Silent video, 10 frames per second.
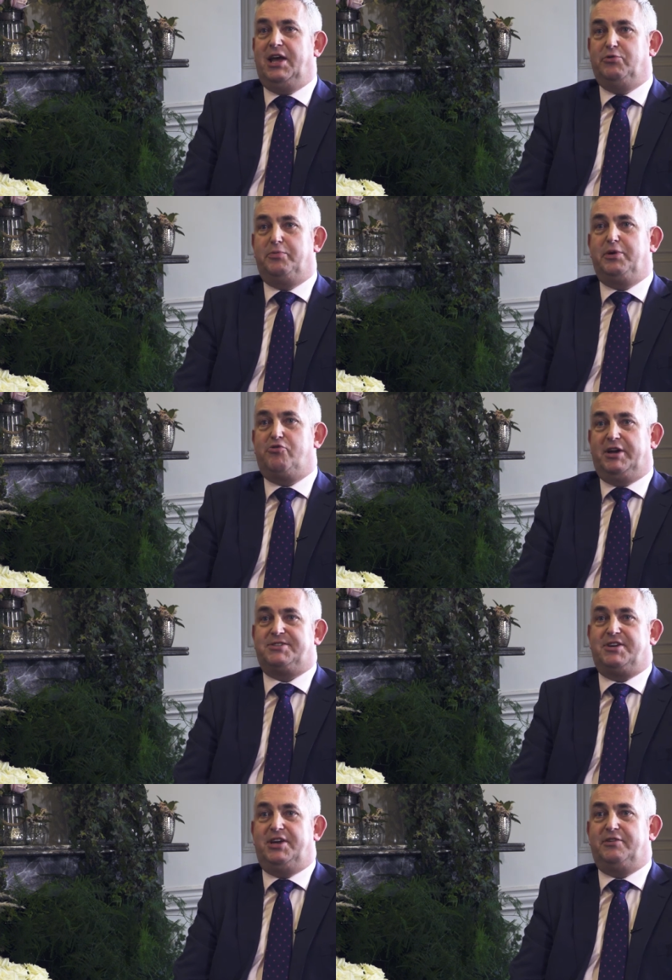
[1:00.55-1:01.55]
it would be
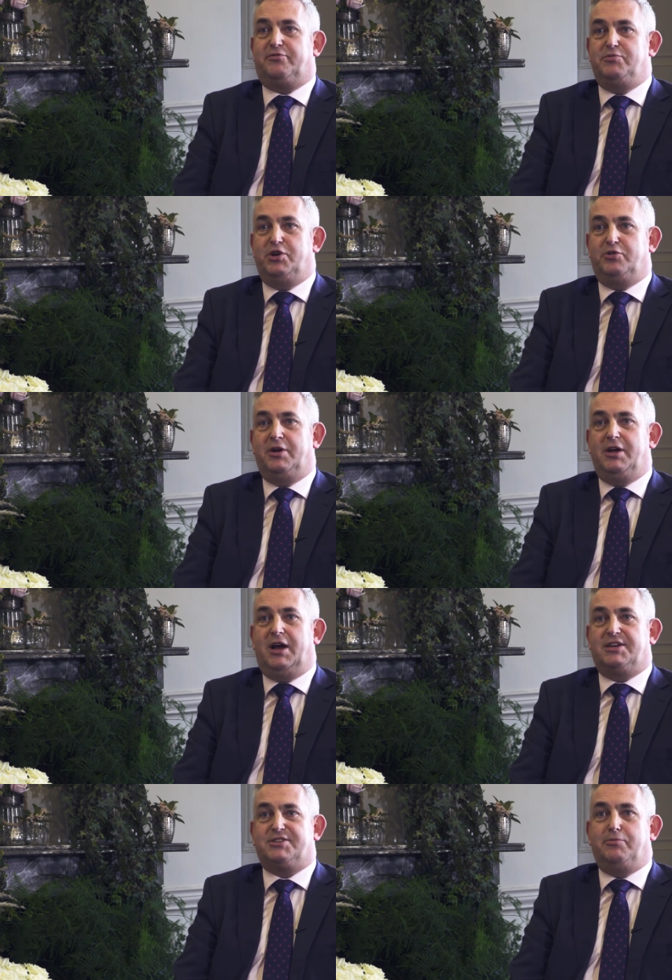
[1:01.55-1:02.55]
great to hear from you,
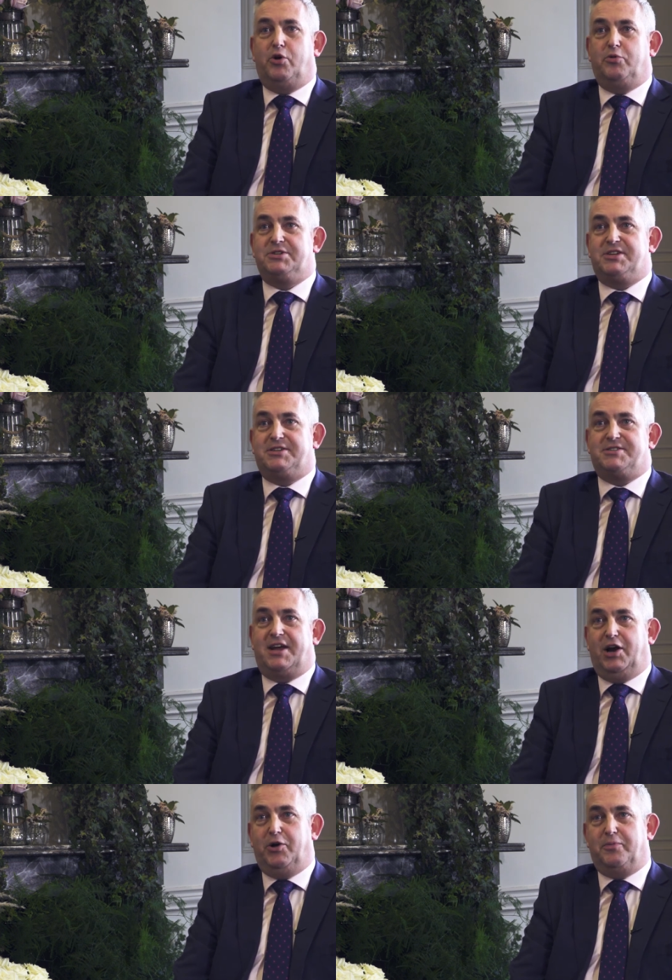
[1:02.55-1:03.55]
as I'm always here to
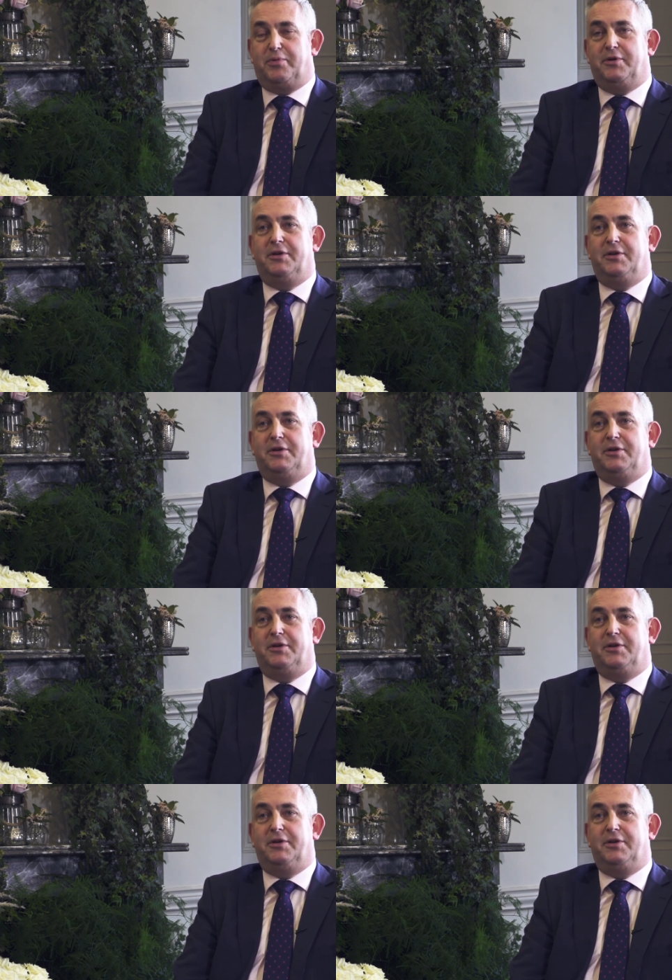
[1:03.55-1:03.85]
help.